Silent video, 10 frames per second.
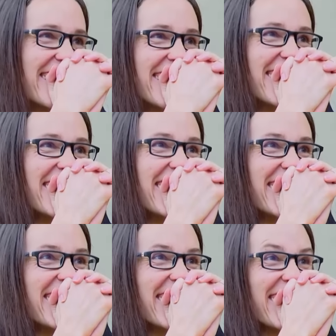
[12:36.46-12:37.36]
yet is no.
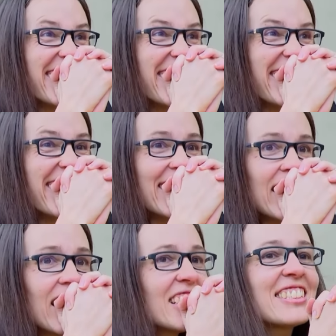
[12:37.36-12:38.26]
And Nantabab
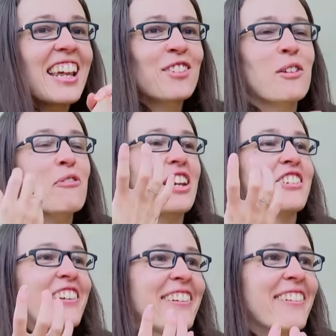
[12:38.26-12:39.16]
that mit belut was
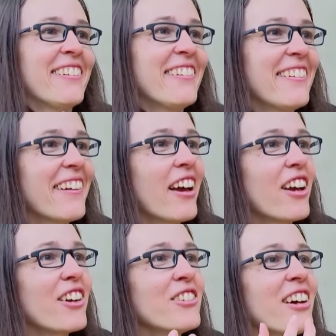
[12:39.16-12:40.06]
omoctano.
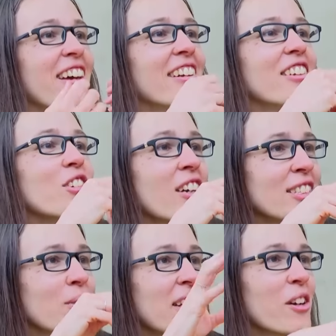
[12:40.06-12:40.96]
Ye bed dames as
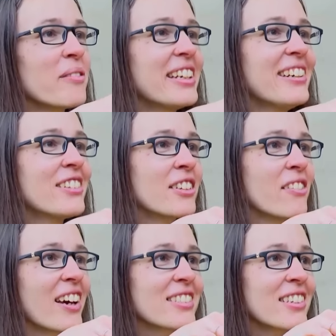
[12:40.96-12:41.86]
an angel. Ye bell let